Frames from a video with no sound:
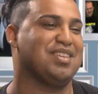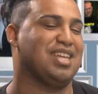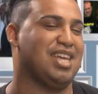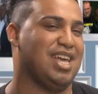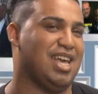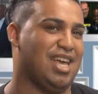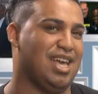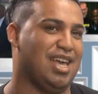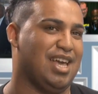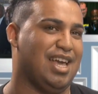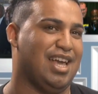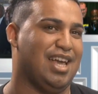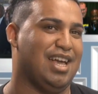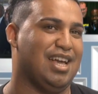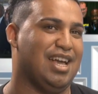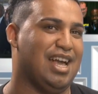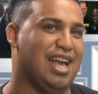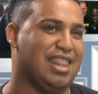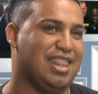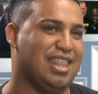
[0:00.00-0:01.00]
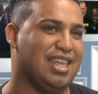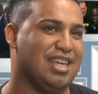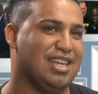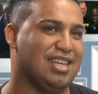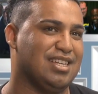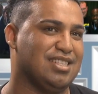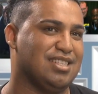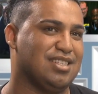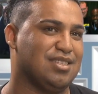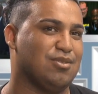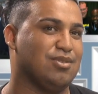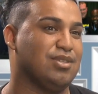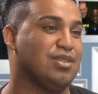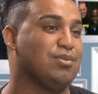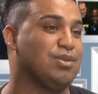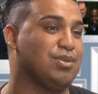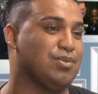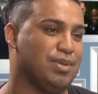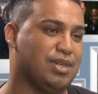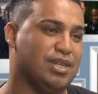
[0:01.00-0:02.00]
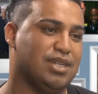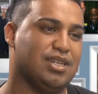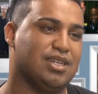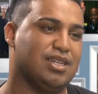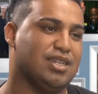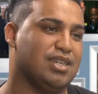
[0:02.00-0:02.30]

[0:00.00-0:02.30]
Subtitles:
Yeah. I think it's because it was work.